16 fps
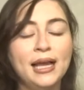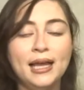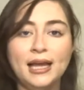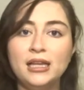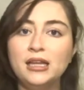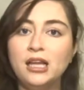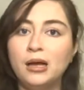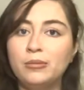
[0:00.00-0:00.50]

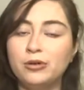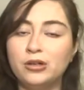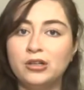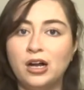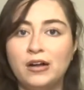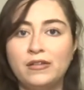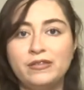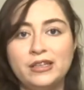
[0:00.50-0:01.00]
a lot more
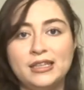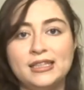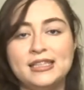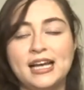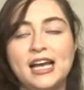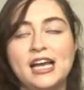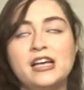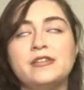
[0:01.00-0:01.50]
coffee, because
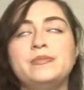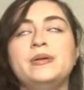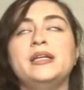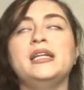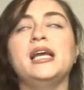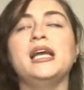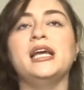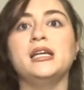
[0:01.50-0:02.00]
I have
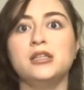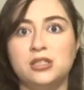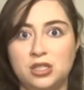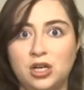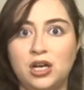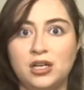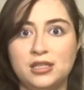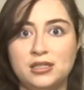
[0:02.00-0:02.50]
been
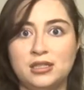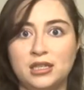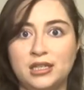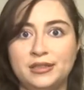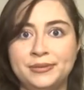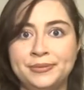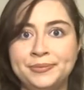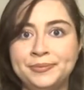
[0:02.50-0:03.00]
exhausted.